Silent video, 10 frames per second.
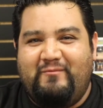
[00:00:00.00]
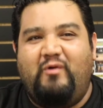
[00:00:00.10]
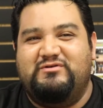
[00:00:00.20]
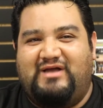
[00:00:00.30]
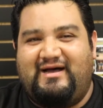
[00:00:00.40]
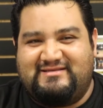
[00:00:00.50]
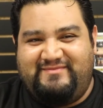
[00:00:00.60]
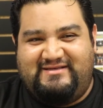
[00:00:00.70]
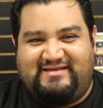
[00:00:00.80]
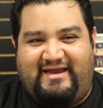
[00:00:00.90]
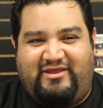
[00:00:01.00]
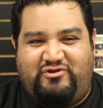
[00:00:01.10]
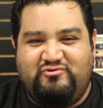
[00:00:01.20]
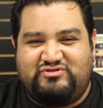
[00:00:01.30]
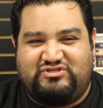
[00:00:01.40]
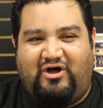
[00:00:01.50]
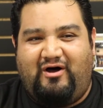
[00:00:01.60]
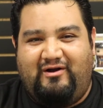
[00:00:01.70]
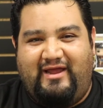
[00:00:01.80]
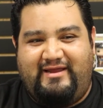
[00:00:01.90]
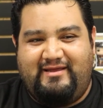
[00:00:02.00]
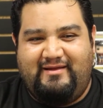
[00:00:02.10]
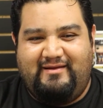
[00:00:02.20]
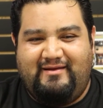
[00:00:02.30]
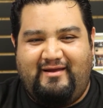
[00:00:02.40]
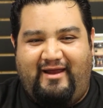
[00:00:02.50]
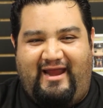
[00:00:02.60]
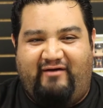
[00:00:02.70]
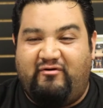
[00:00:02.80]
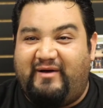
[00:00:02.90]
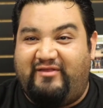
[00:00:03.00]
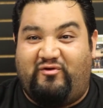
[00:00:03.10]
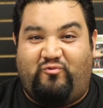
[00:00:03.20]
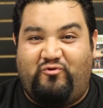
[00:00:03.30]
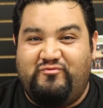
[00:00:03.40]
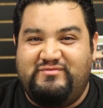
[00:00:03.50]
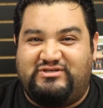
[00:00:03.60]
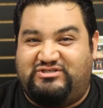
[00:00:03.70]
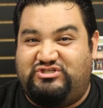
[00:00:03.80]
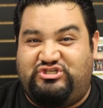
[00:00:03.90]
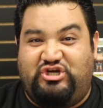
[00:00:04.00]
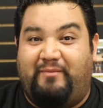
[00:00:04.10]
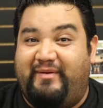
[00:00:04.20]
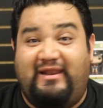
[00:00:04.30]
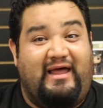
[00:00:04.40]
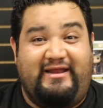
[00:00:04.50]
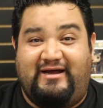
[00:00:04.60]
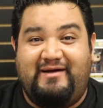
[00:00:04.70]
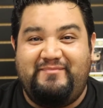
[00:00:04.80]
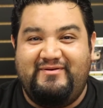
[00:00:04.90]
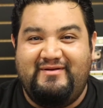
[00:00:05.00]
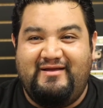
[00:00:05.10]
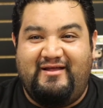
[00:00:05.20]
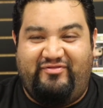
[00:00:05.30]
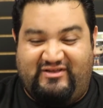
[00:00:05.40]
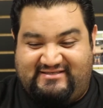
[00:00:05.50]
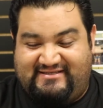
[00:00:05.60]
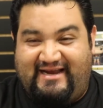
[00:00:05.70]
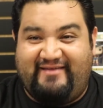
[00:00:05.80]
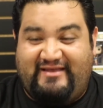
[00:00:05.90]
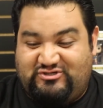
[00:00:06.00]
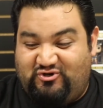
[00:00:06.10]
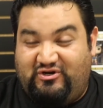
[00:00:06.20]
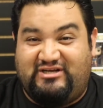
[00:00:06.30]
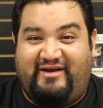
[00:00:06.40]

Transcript: What was awesome is like you saw like everybody in the room just jump and light up the second they showed gun.